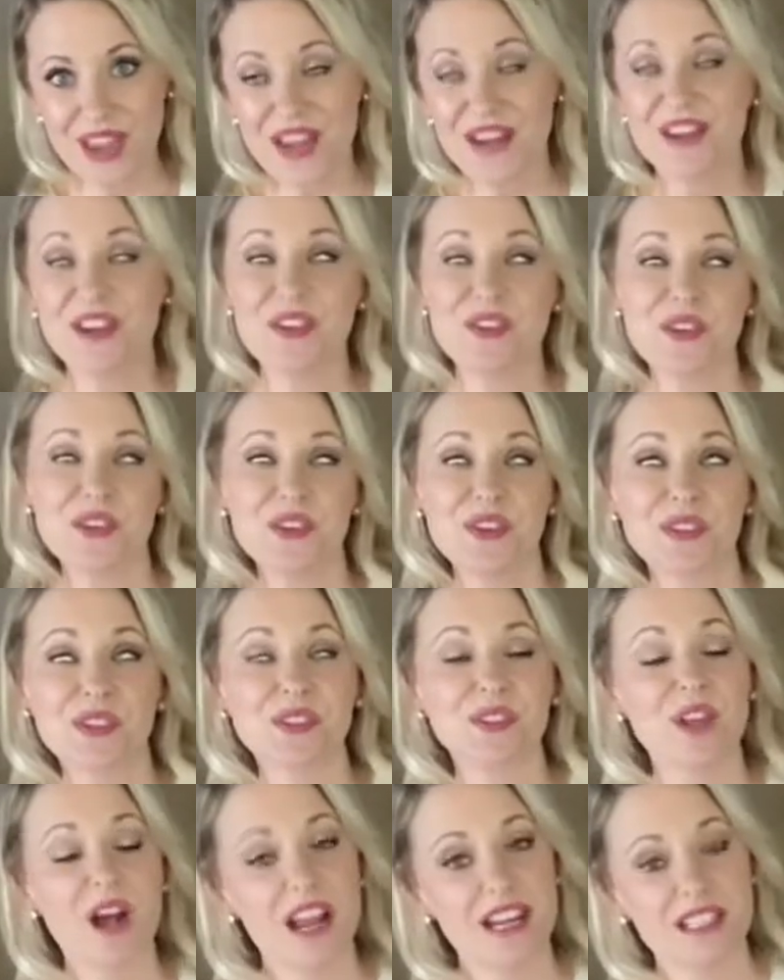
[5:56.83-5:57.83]
Now, you can use a
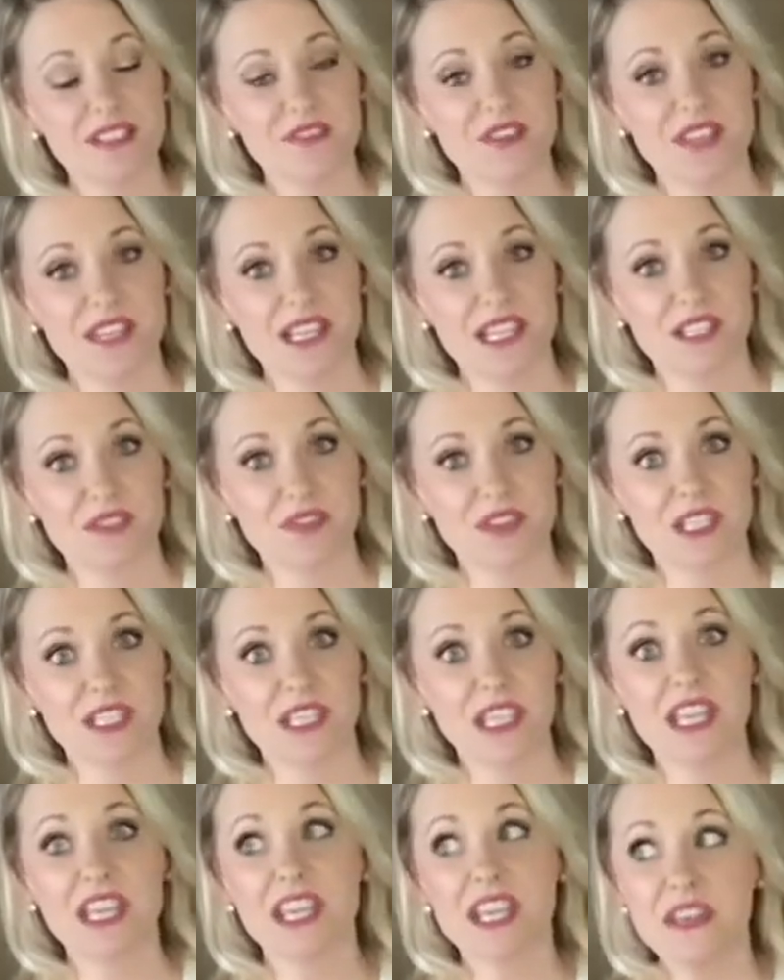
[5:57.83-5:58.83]
lot of different things for this.
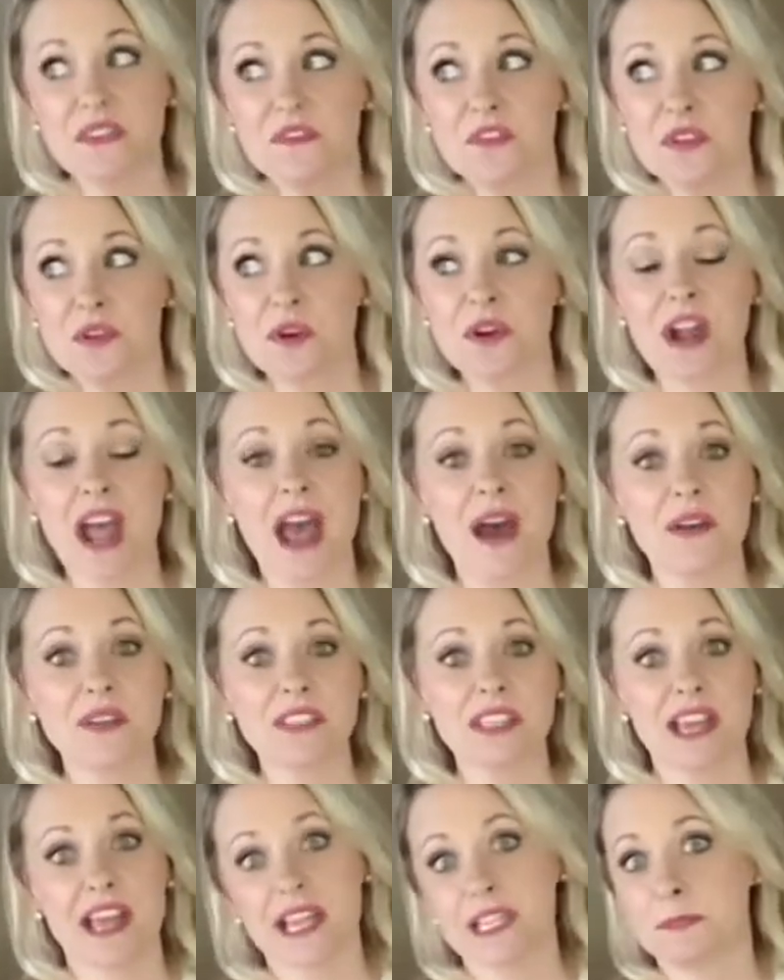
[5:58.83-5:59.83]
If you're a house
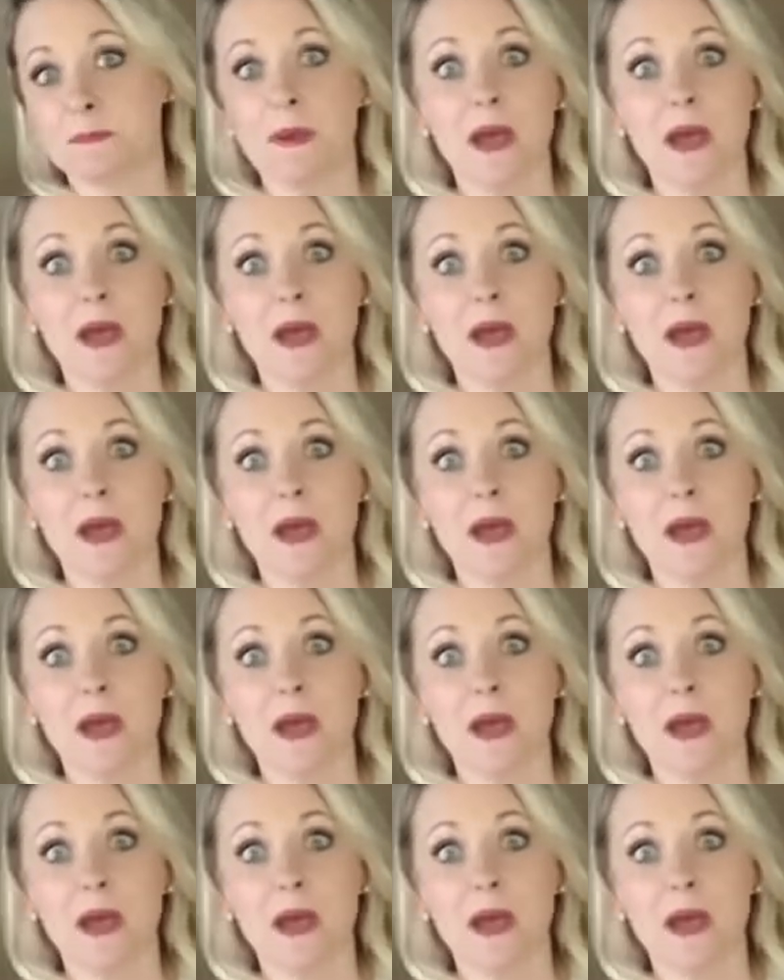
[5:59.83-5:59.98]
that has